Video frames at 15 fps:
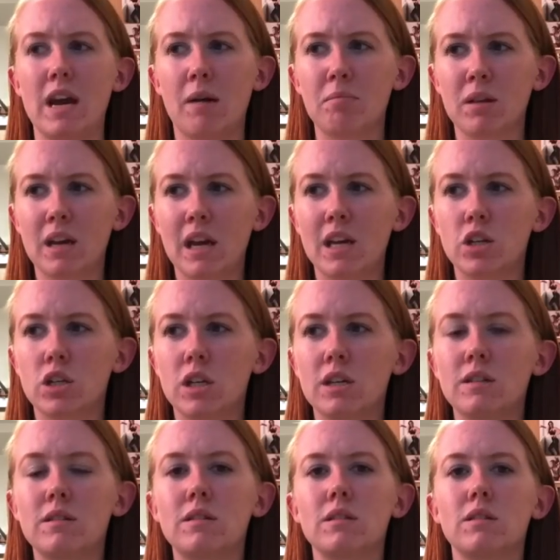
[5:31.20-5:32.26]

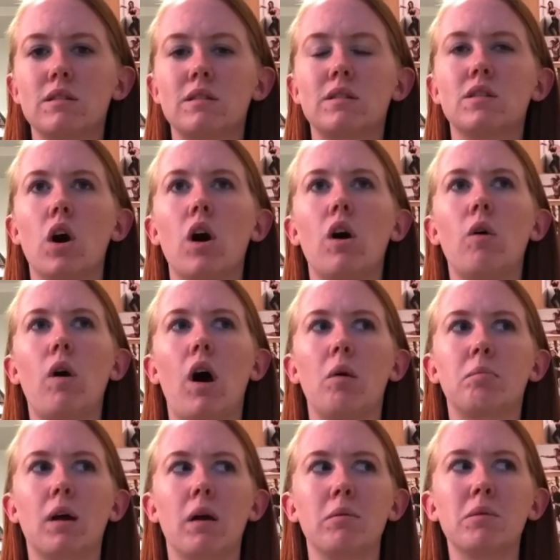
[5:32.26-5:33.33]
applications, so
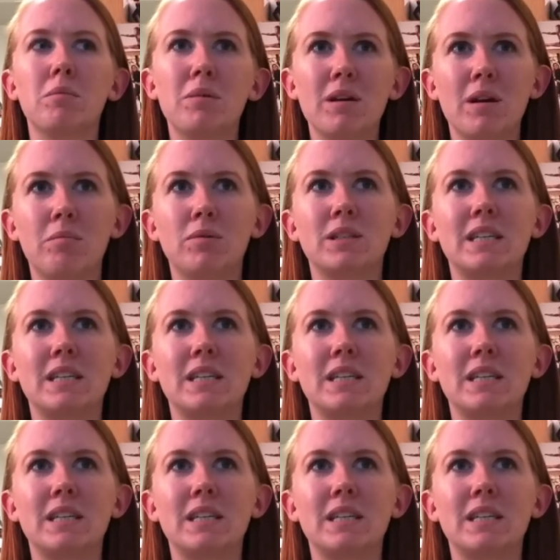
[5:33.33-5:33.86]
I'll probably be able